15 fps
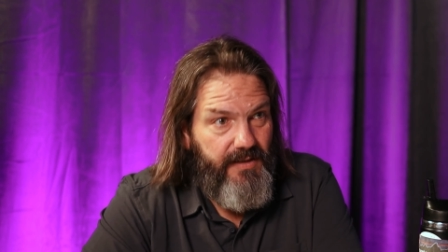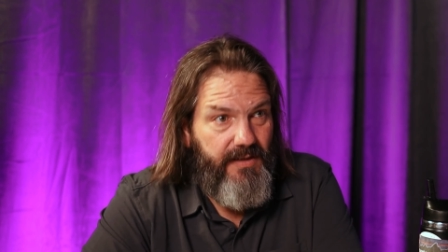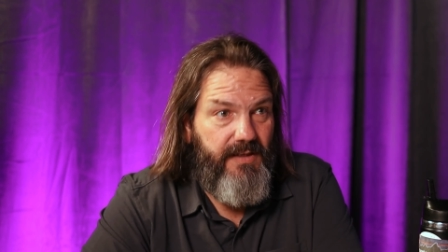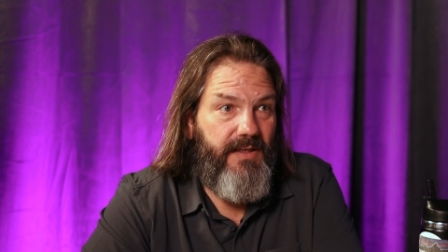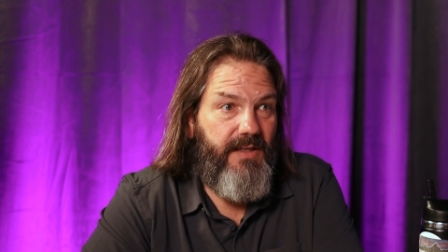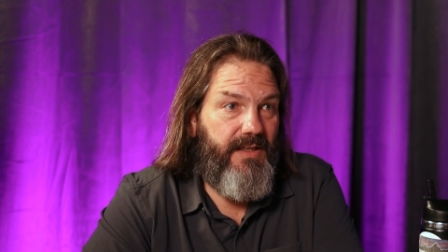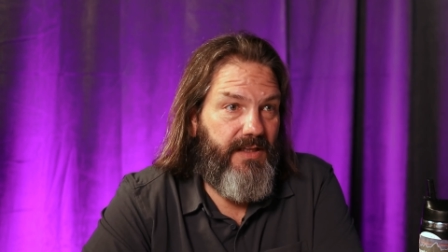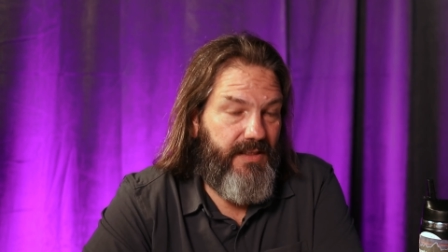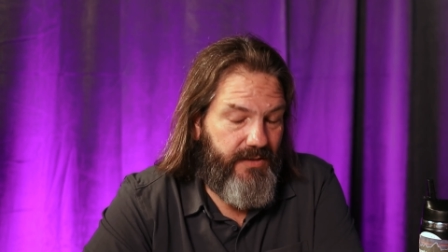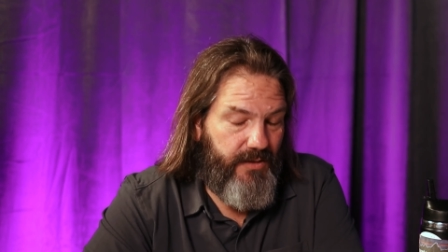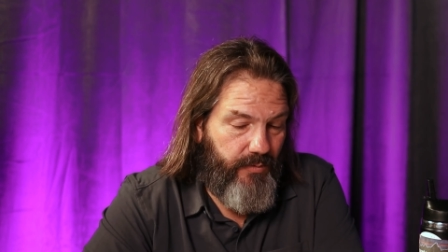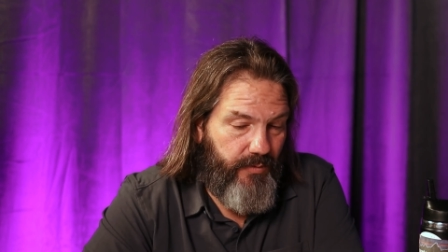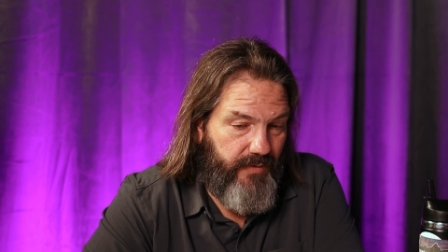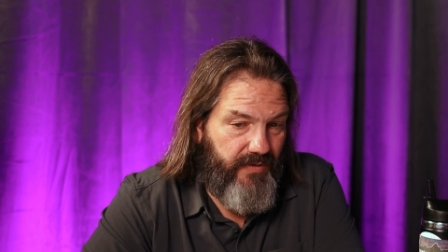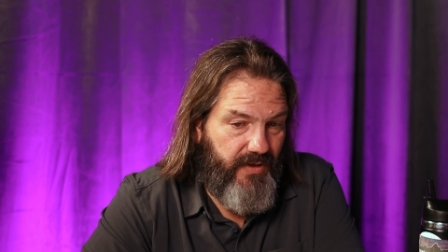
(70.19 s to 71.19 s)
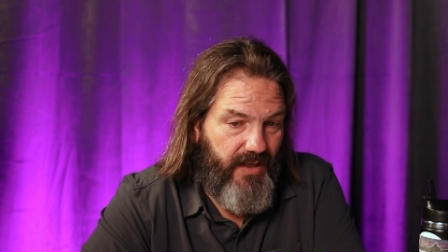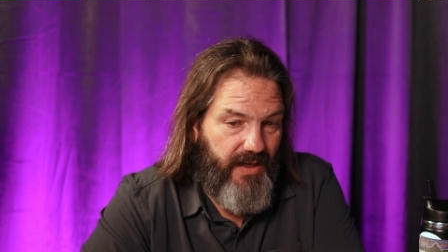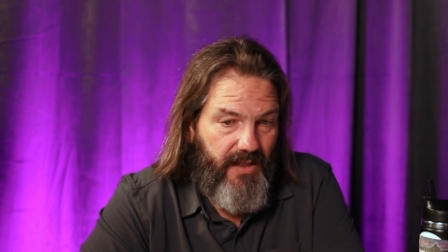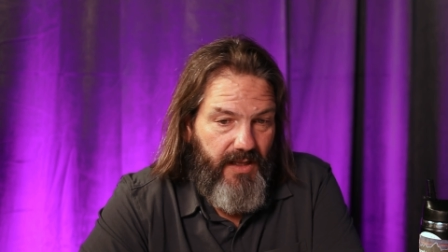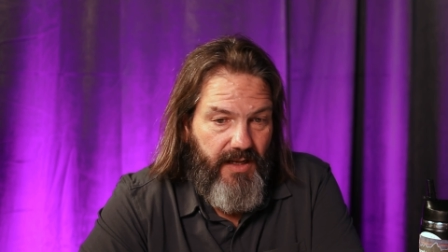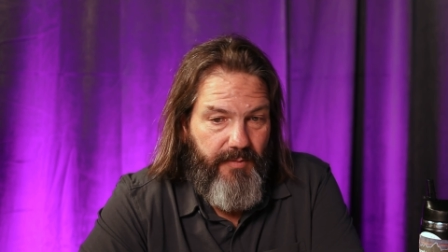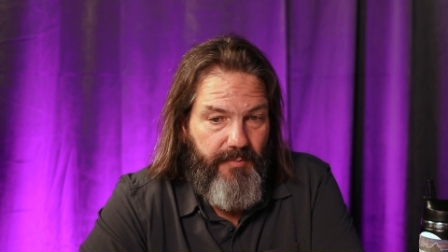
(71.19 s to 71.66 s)
That's right. And so we've done
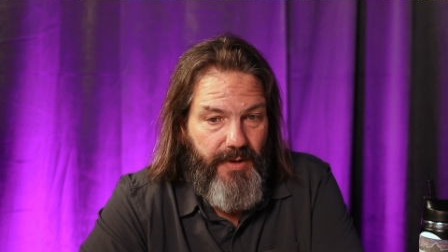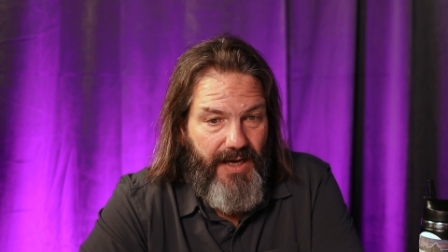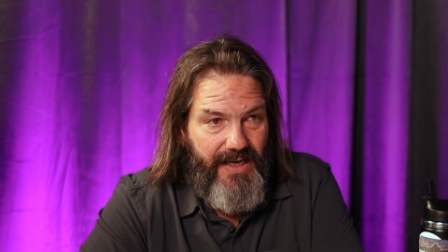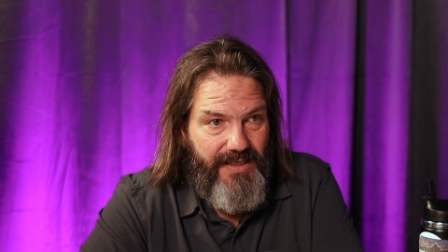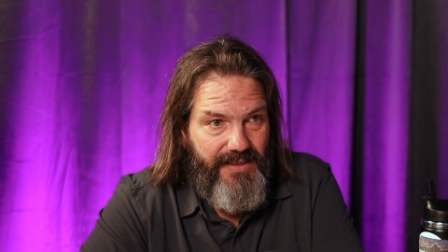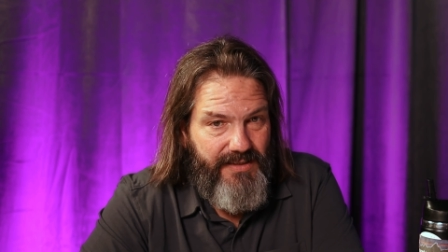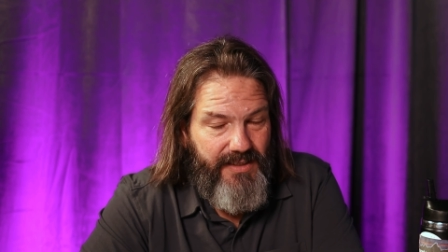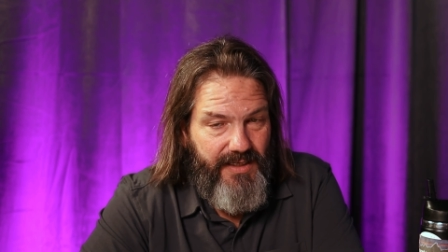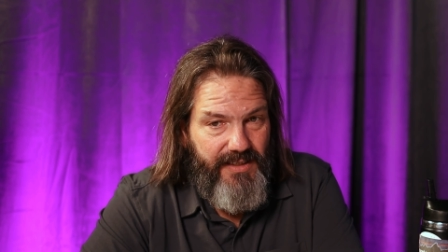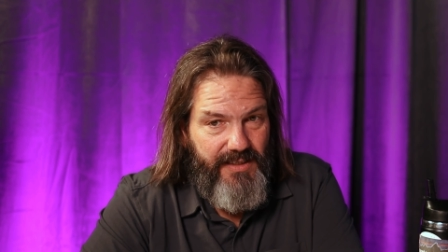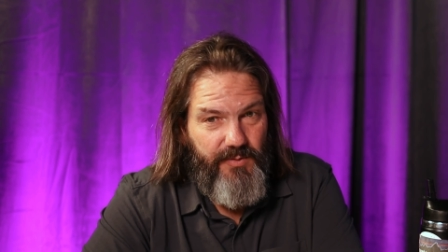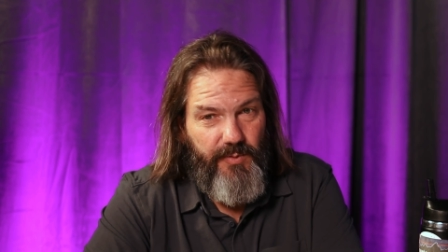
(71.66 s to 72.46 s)
a lot of bias studies.